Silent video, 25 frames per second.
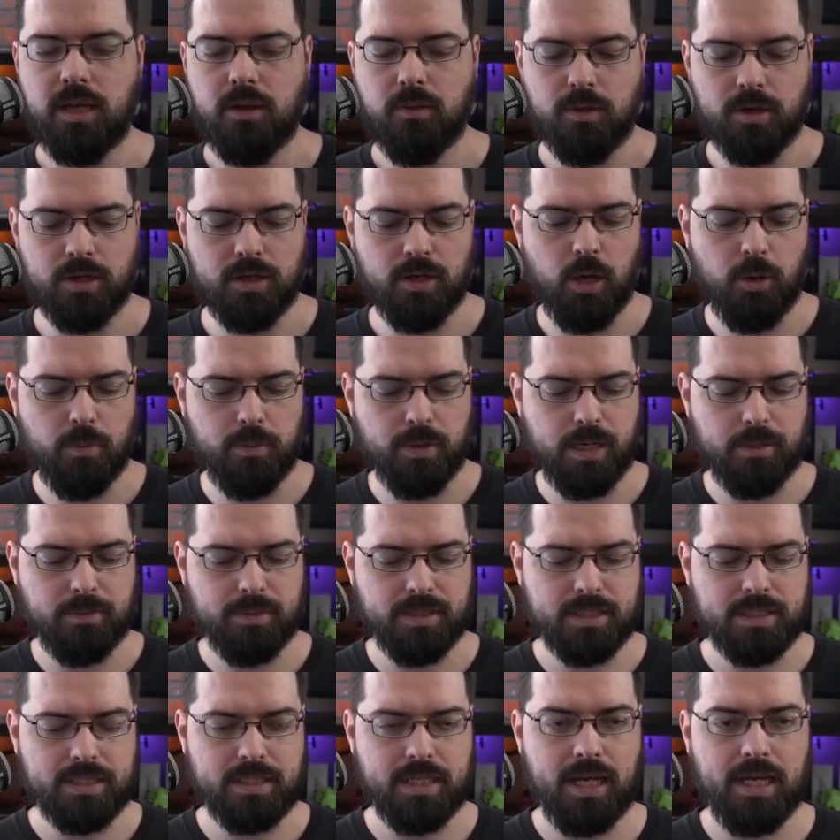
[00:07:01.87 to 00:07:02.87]
We're gonna open up
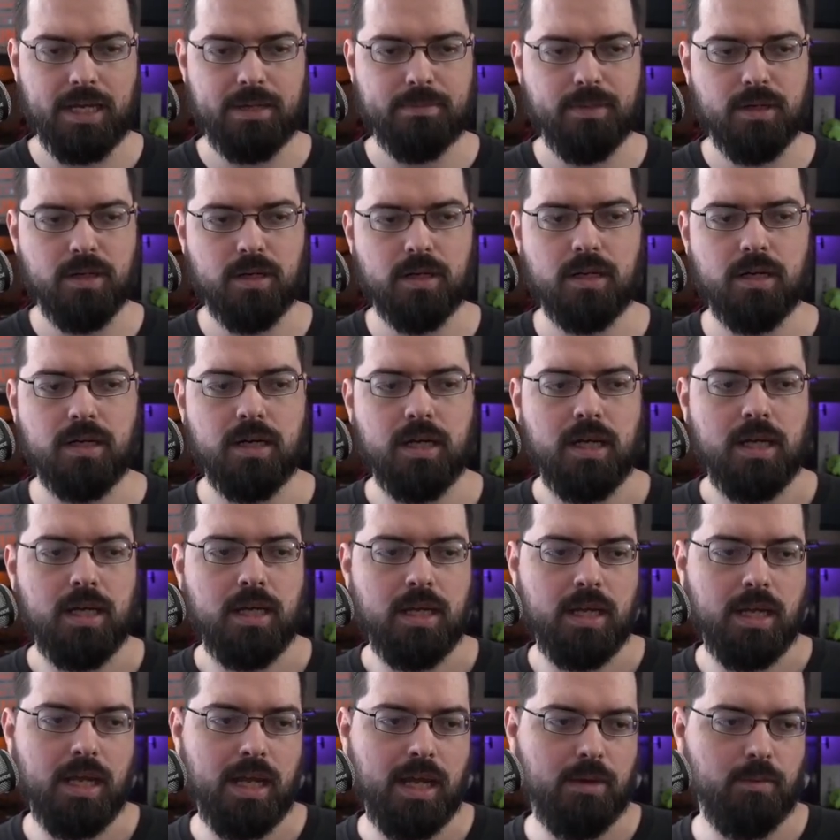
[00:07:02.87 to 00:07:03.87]
the sidebar,
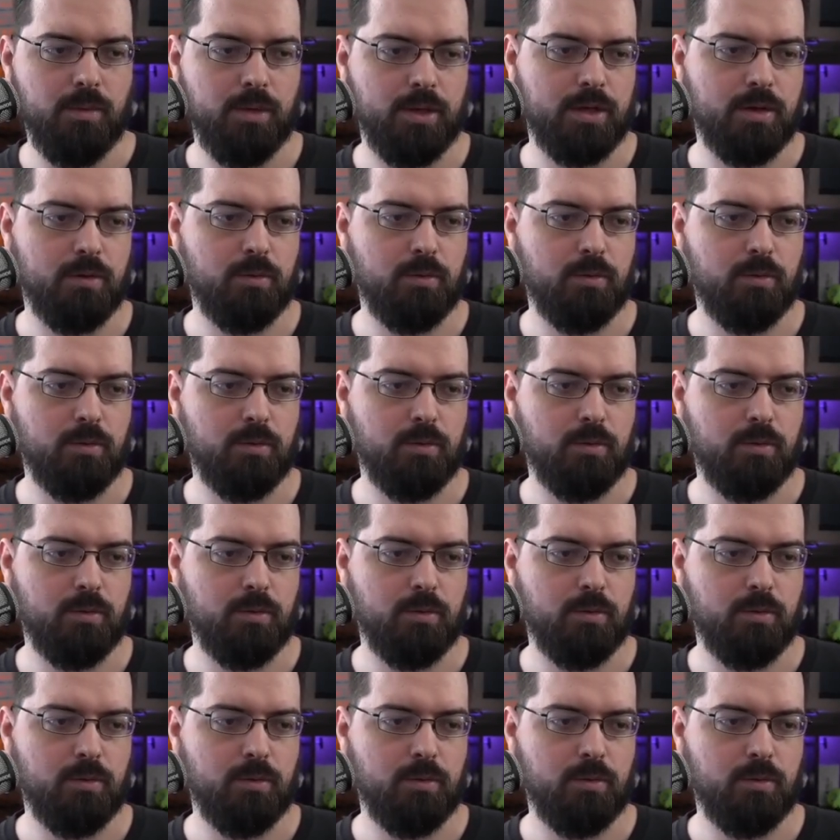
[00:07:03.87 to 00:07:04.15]
and we're going to